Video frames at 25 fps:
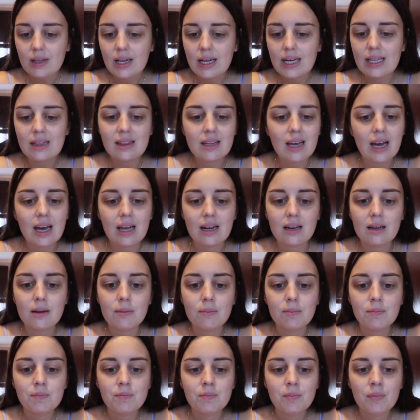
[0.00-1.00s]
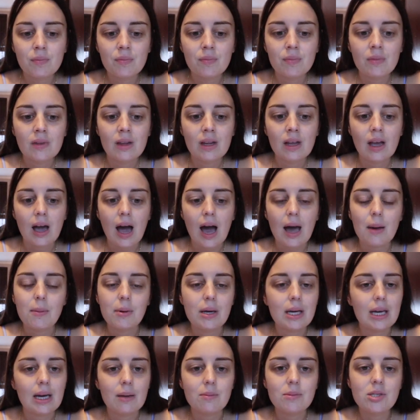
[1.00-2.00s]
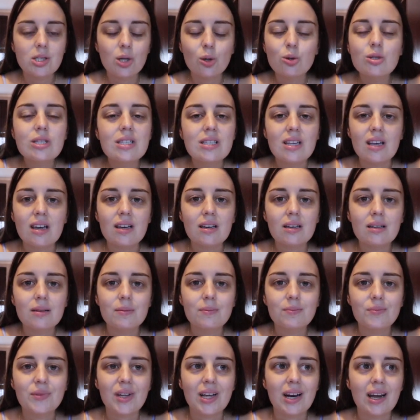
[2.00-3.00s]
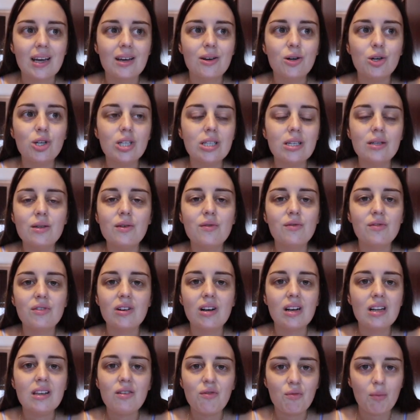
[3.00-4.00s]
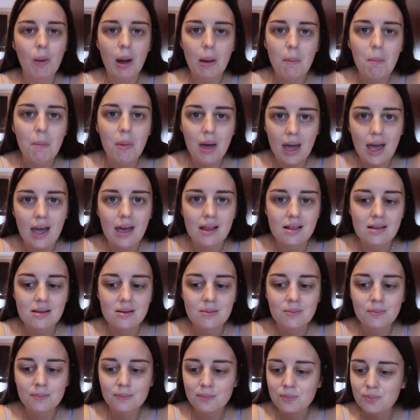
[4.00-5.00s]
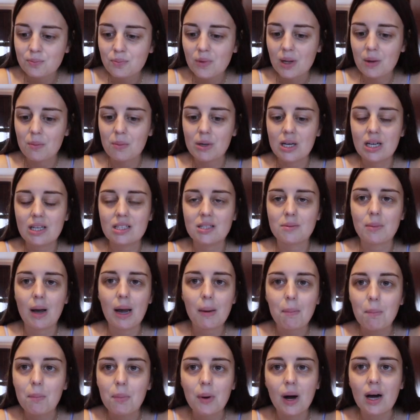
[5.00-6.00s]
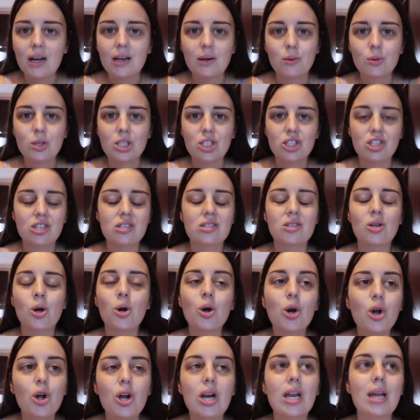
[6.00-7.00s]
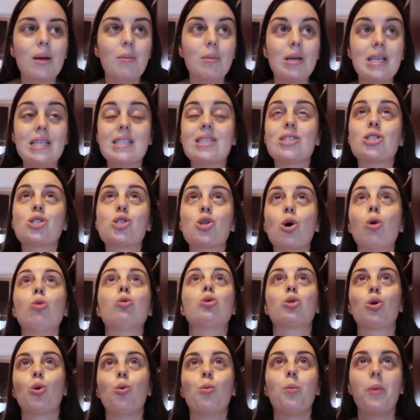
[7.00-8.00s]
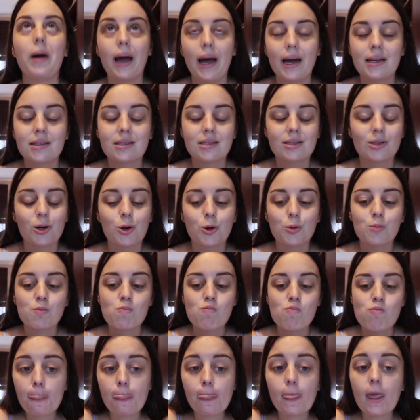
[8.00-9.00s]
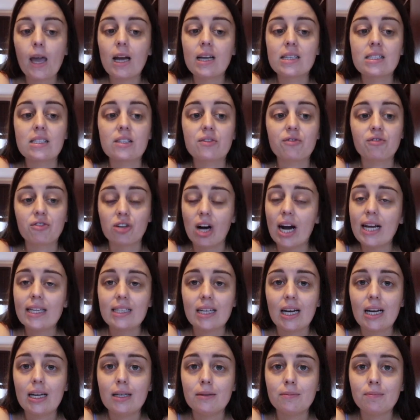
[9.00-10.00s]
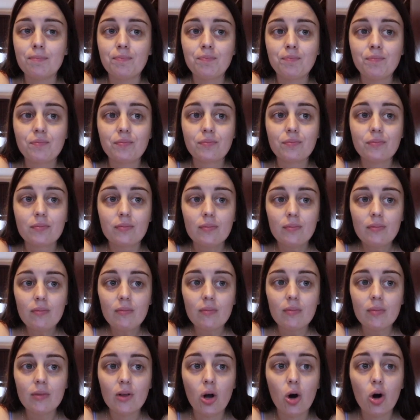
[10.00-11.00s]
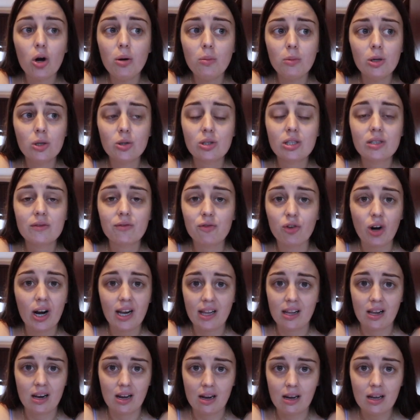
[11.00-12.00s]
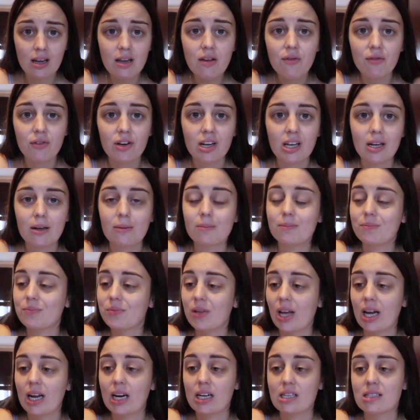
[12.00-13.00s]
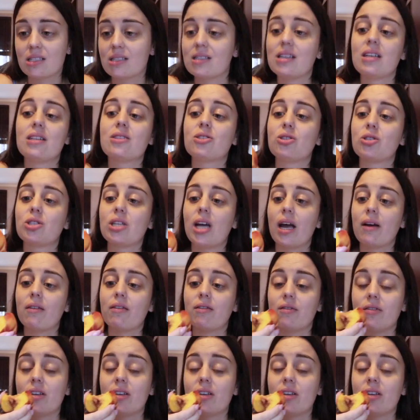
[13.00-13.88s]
And then I became so sick that I couldn't even leave my bed, because my body was just hurting me so bad. So it's Friday, almost Friday evening, and I still don't have a